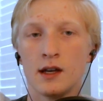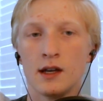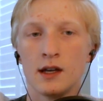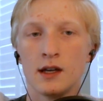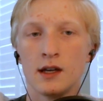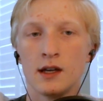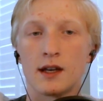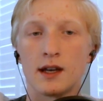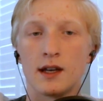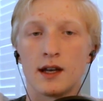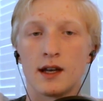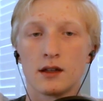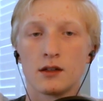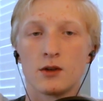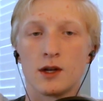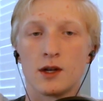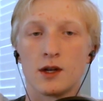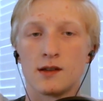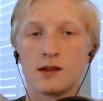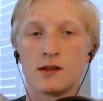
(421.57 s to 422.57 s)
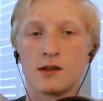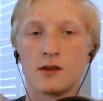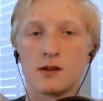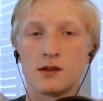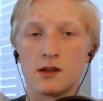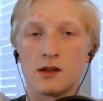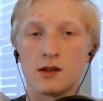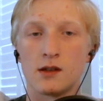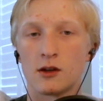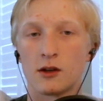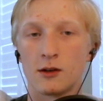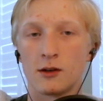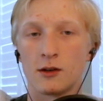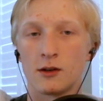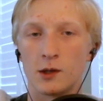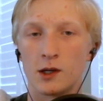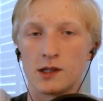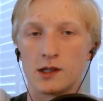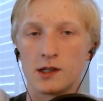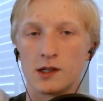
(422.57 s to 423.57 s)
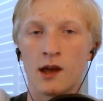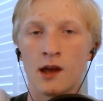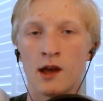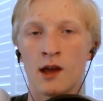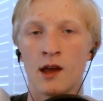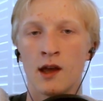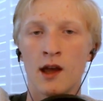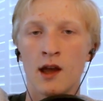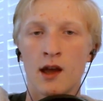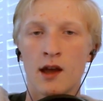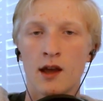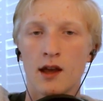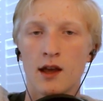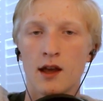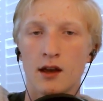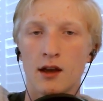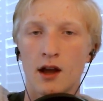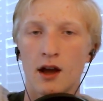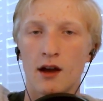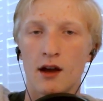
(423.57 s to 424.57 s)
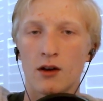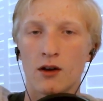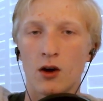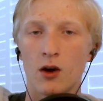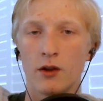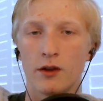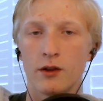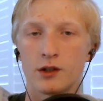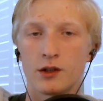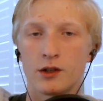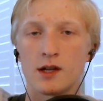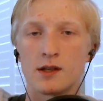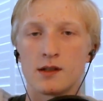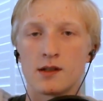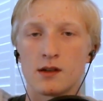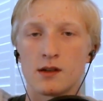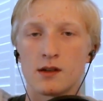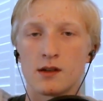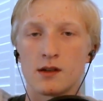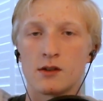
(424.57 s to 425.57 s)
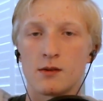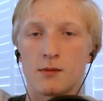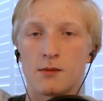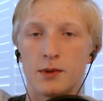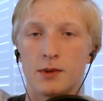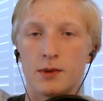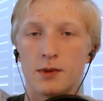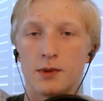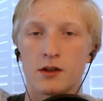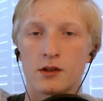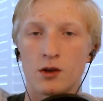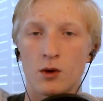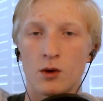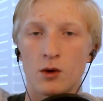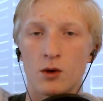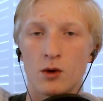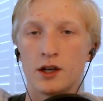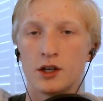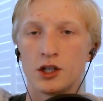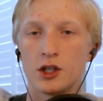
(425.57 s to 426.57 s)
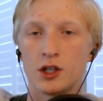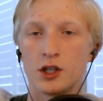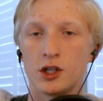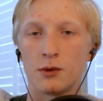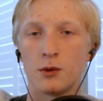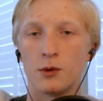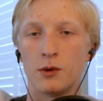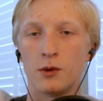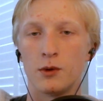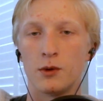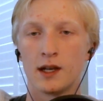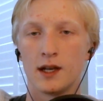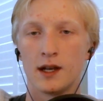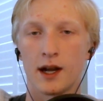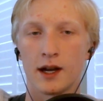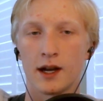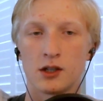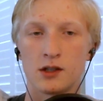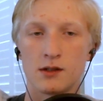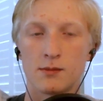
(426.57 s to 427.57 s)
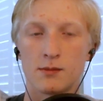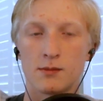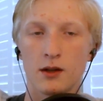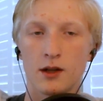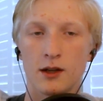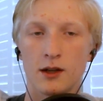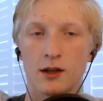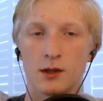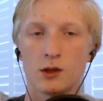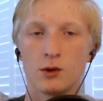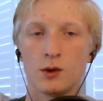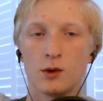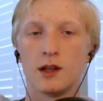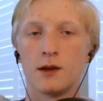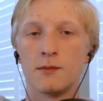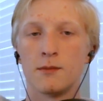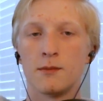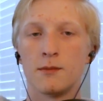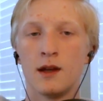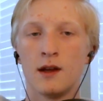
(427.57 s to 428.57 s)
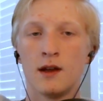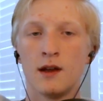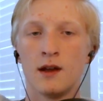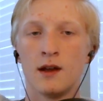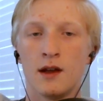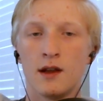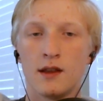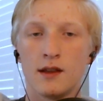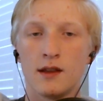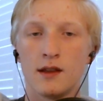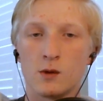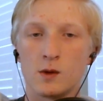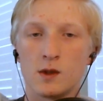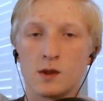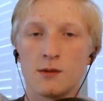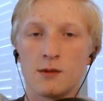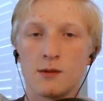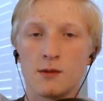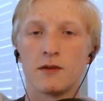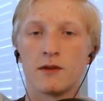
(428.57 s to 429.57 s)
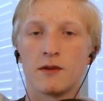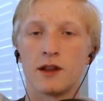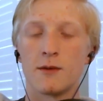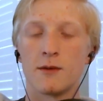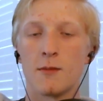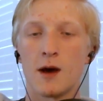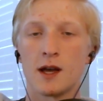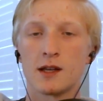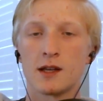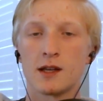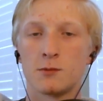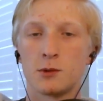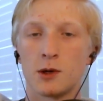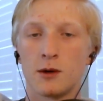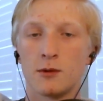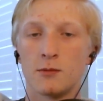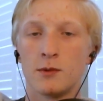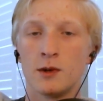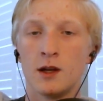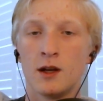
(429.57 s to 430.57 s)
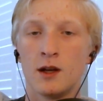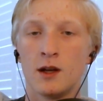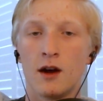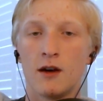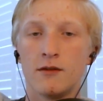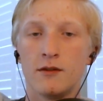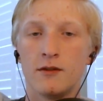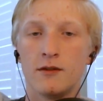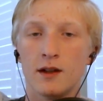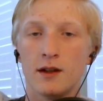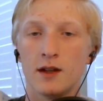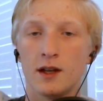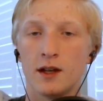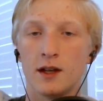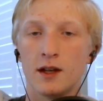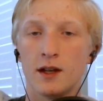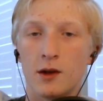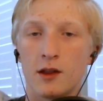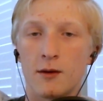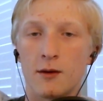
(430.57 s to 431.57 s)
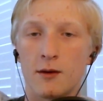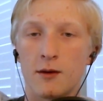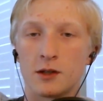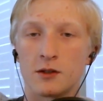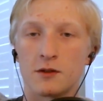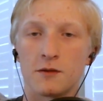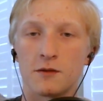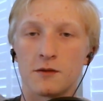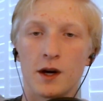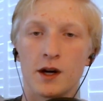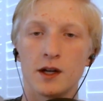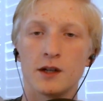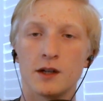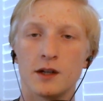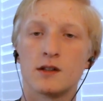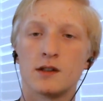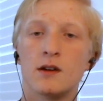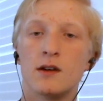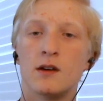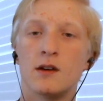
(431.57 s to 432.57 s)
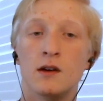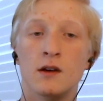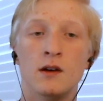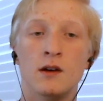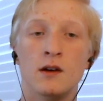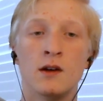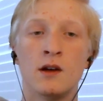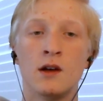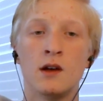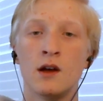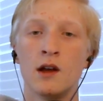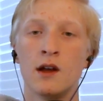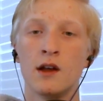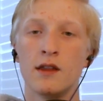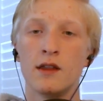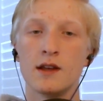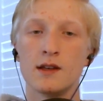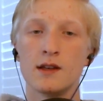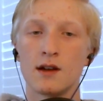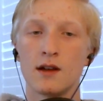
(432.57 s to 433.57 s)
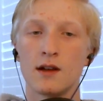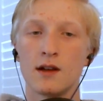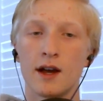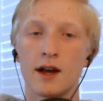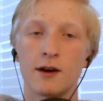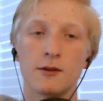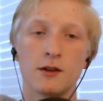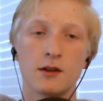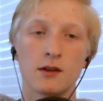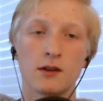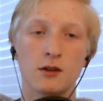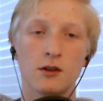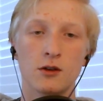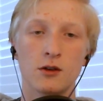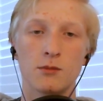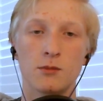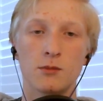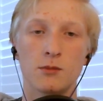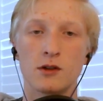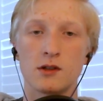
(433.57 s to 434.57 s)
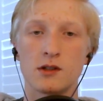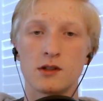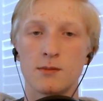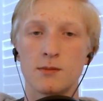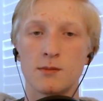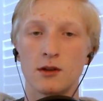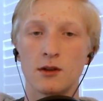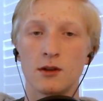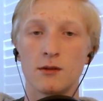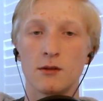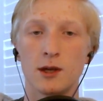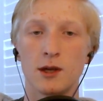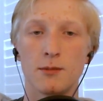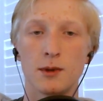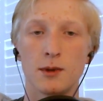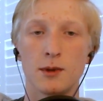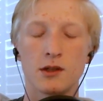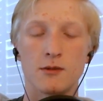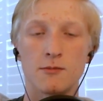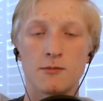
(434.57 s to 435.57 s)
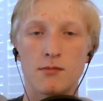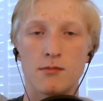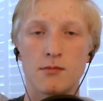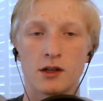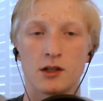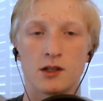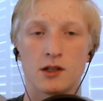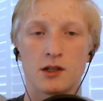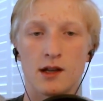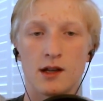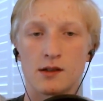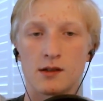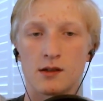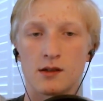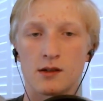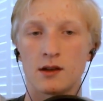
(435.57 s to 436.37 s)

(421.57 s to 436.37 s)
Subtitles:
to connect transistors to circuit boards, he could have all the transistors built onto one chip with connections built in between them. This would simplify the massive problem of dealing with a bunch of wires. This allowed new computers to be built much denser.